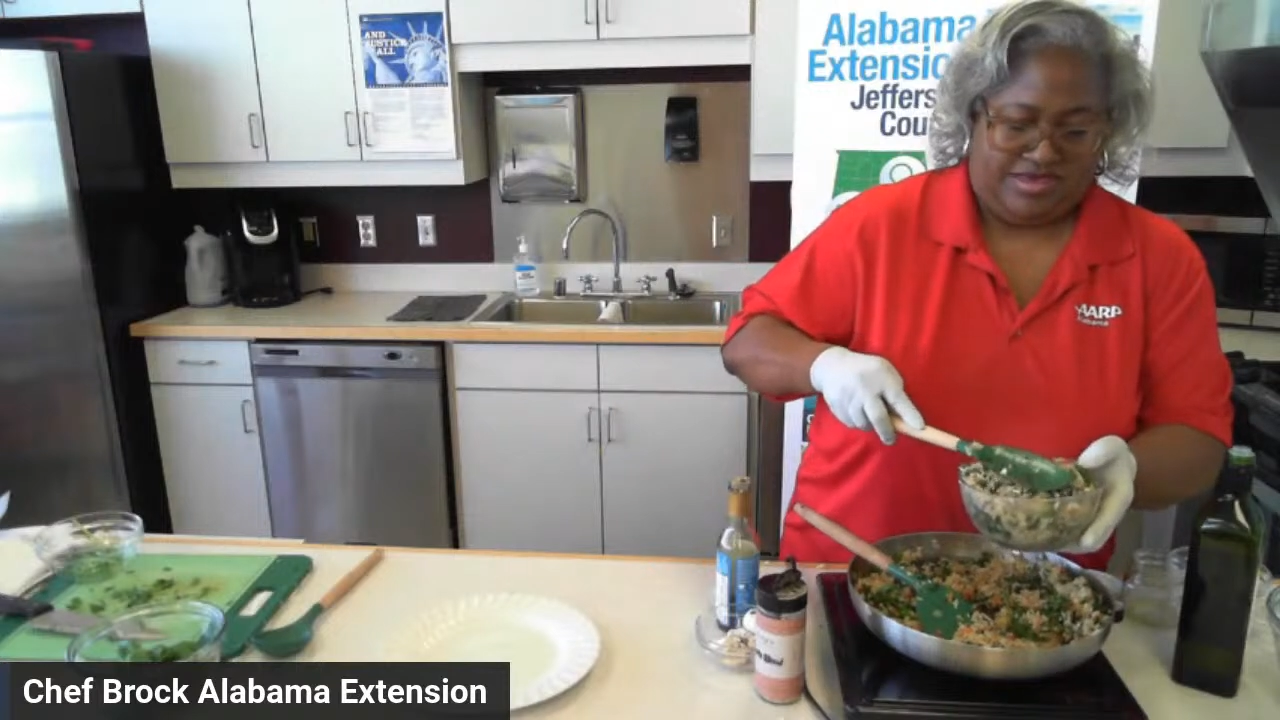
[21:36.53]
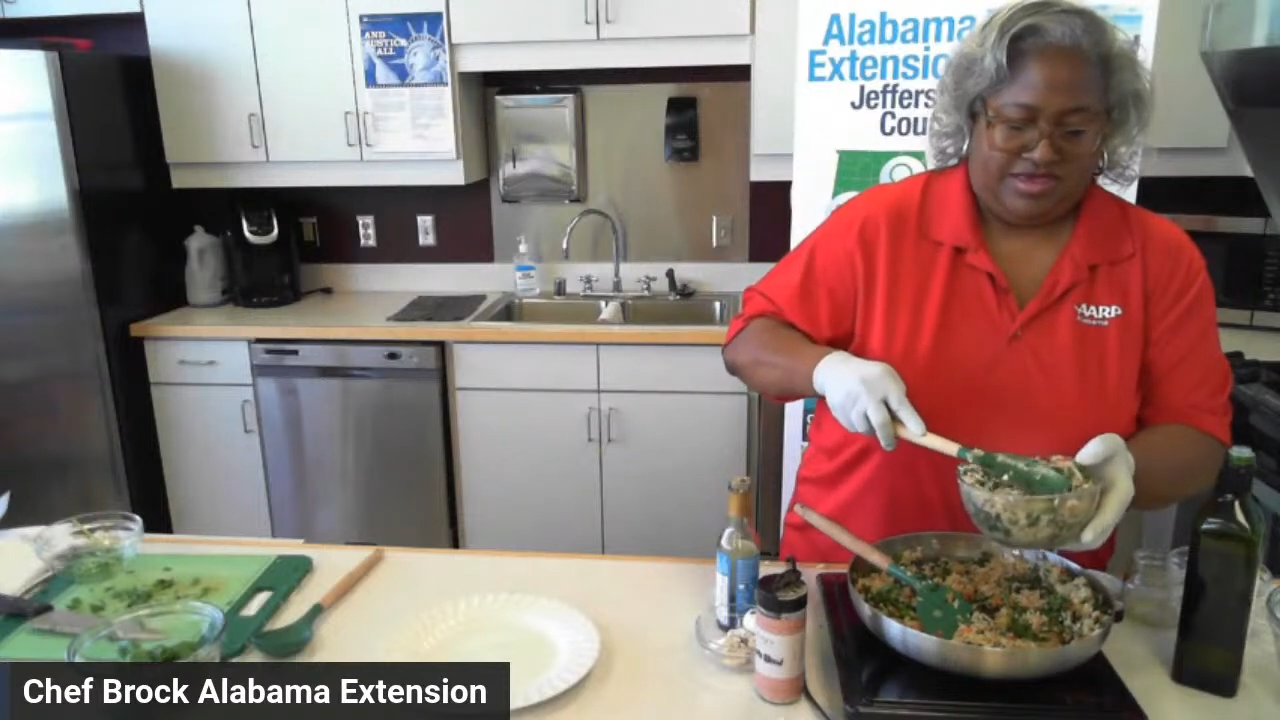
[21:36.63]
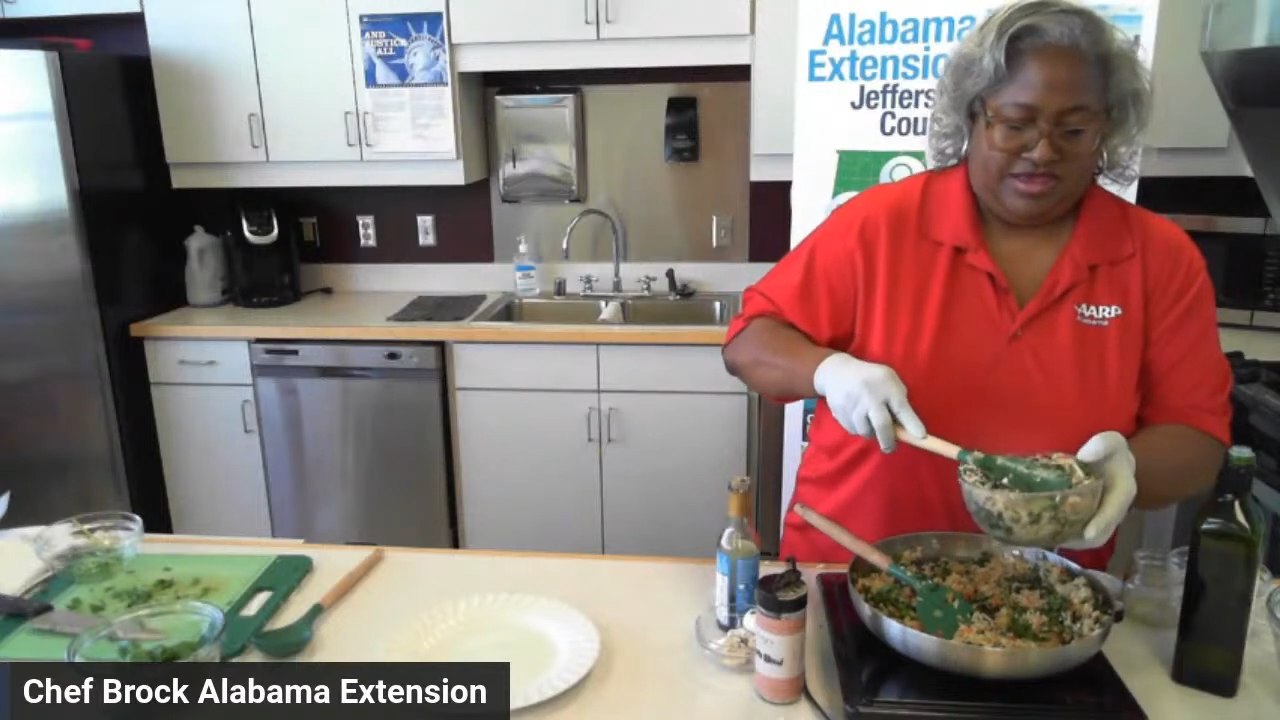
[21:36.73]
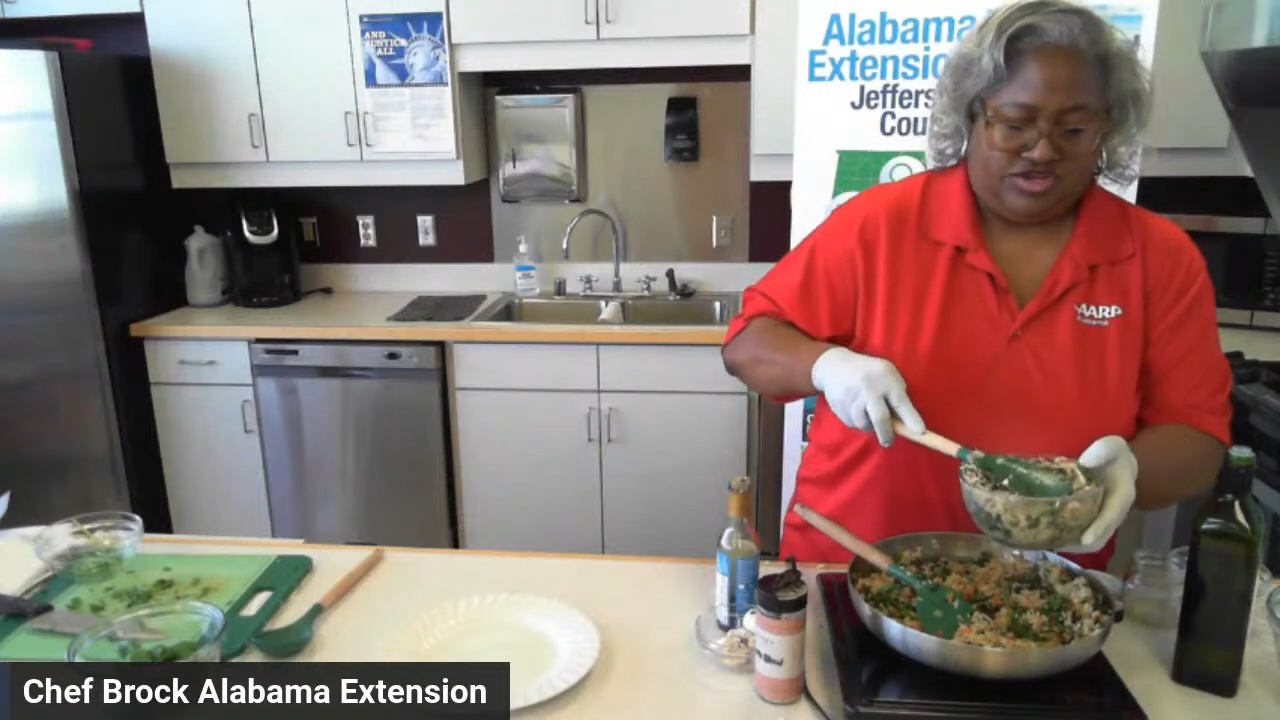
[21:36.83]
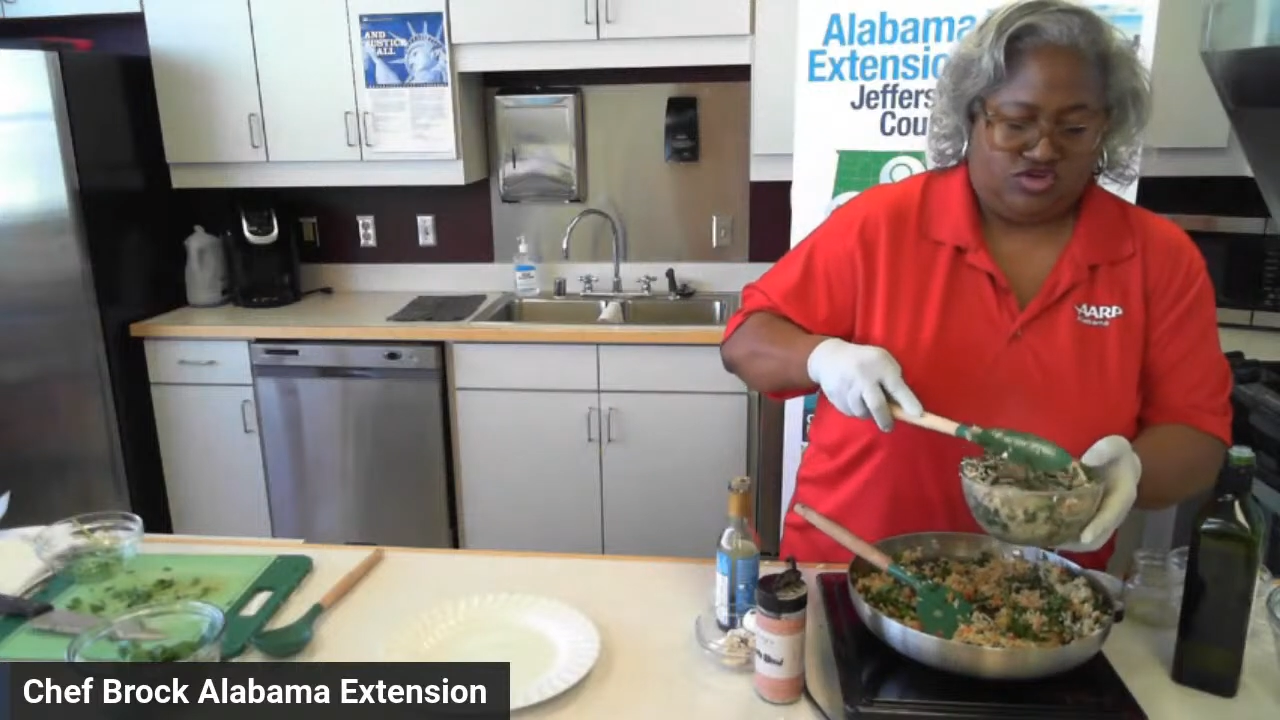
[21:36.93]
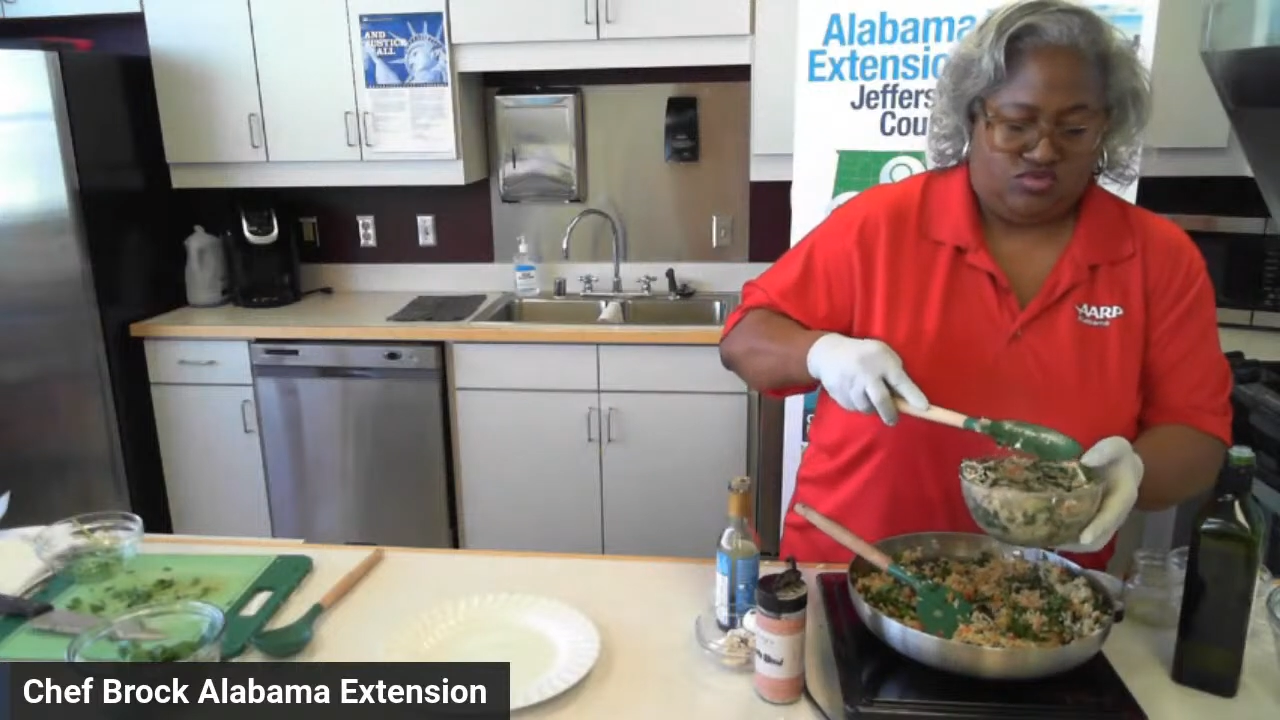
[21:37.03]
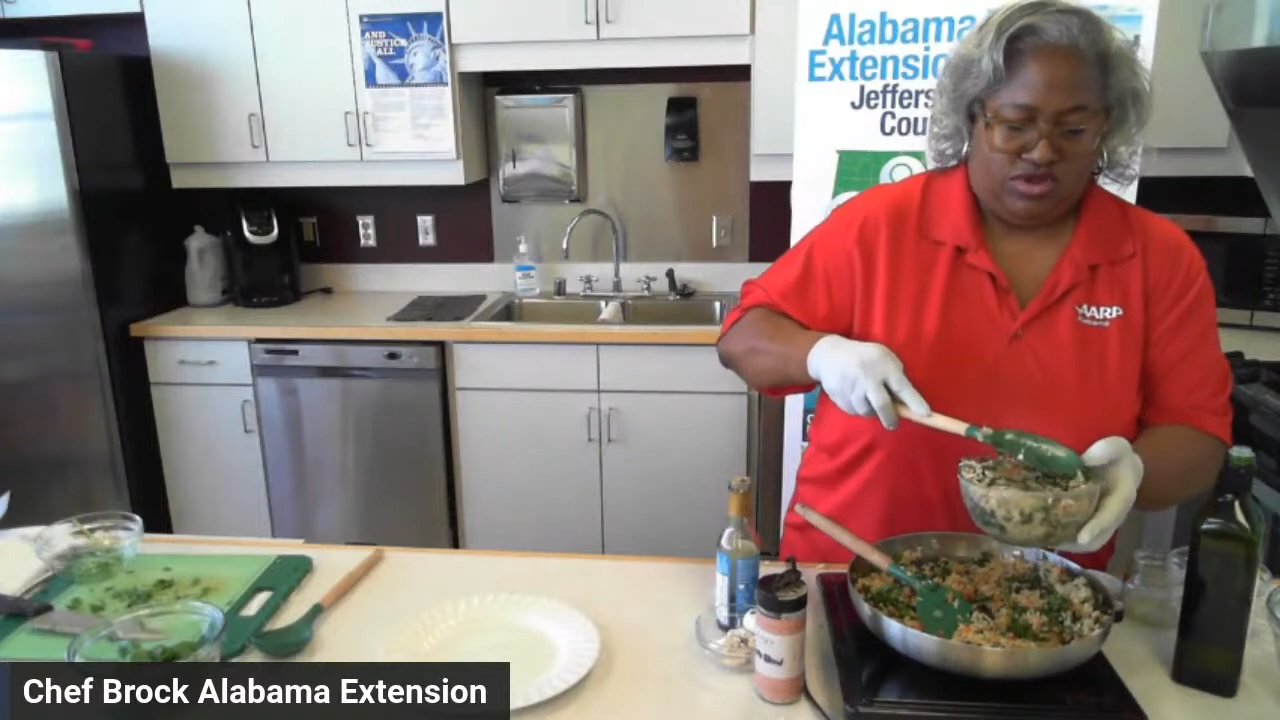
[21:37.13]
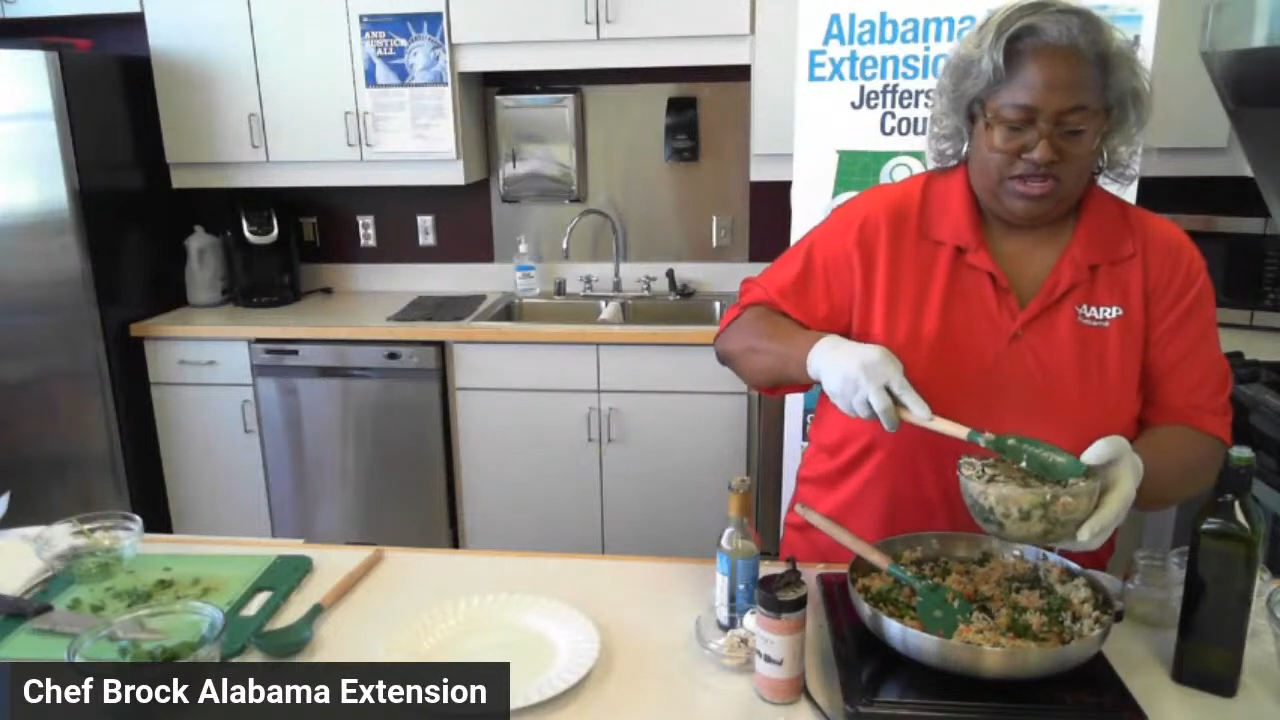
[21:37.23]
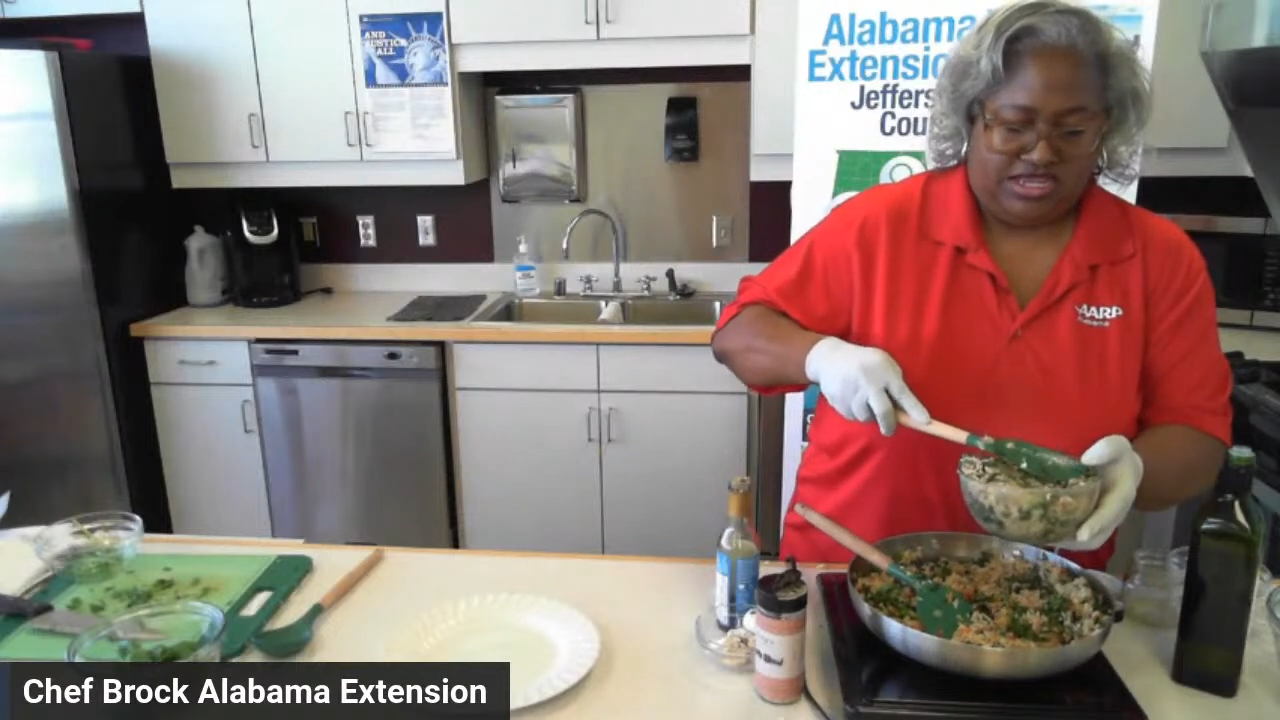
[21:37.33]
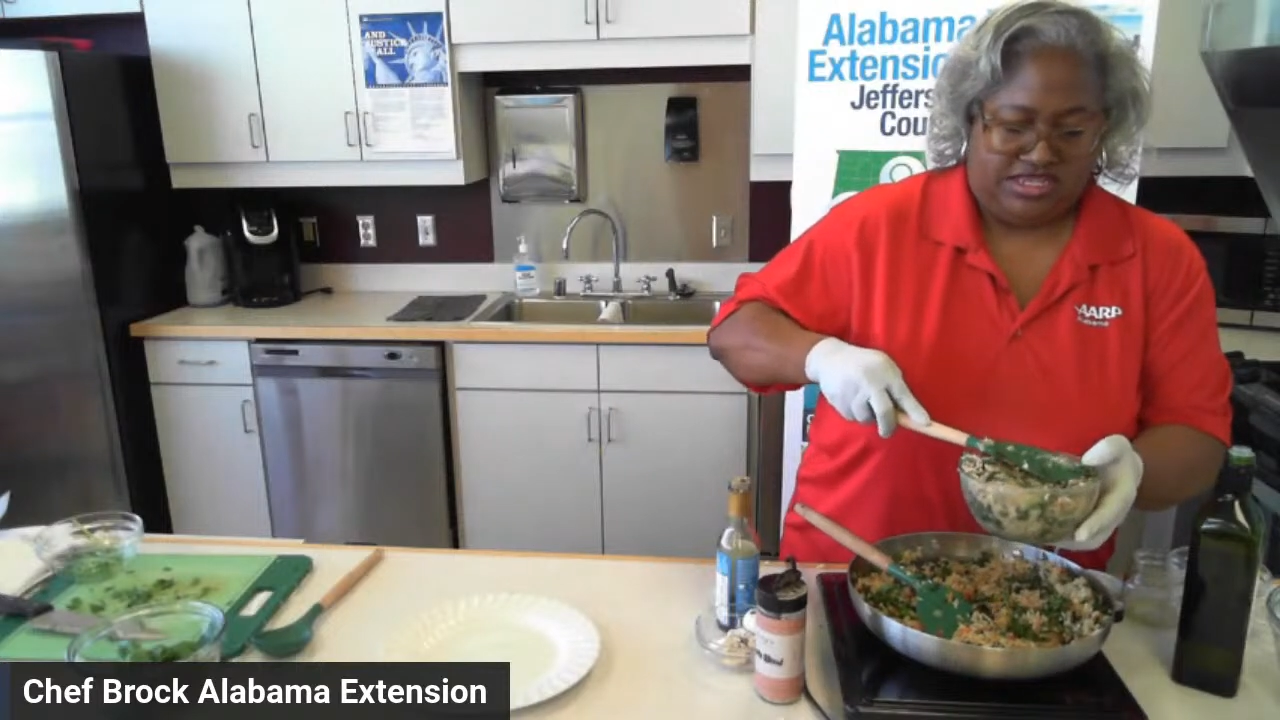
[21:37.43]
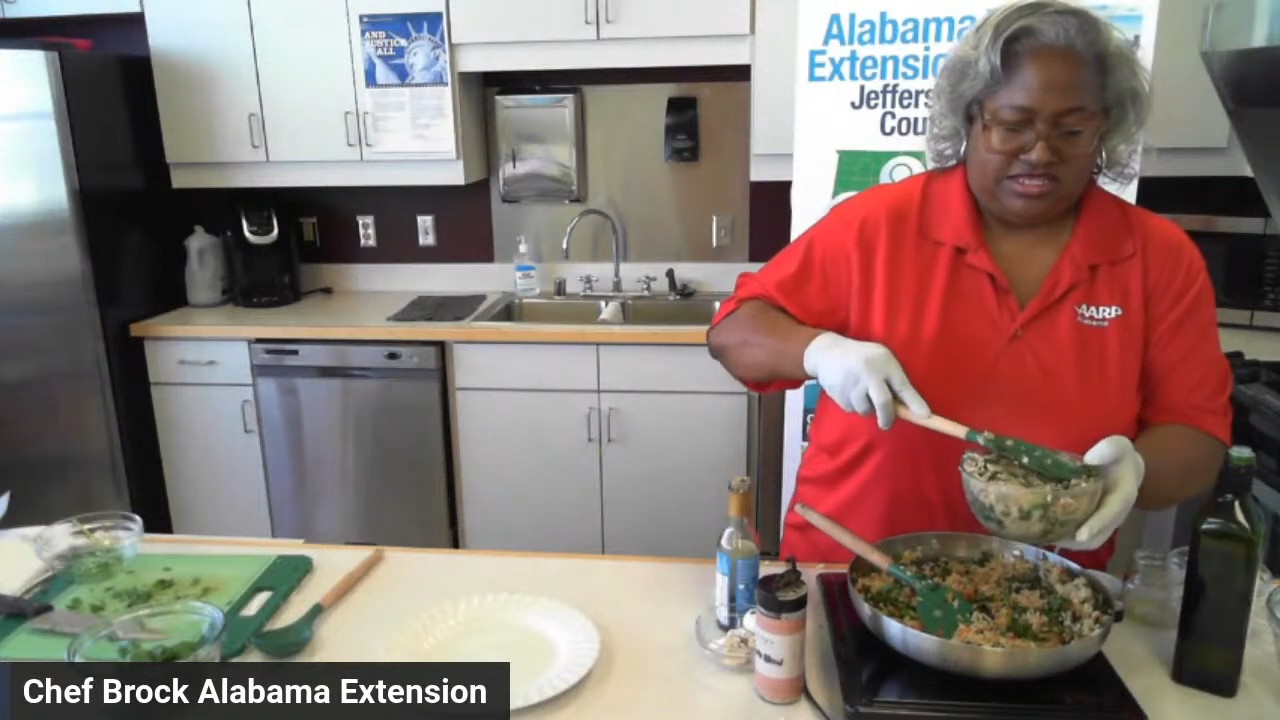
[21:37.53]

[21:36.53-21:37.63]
Because you want to get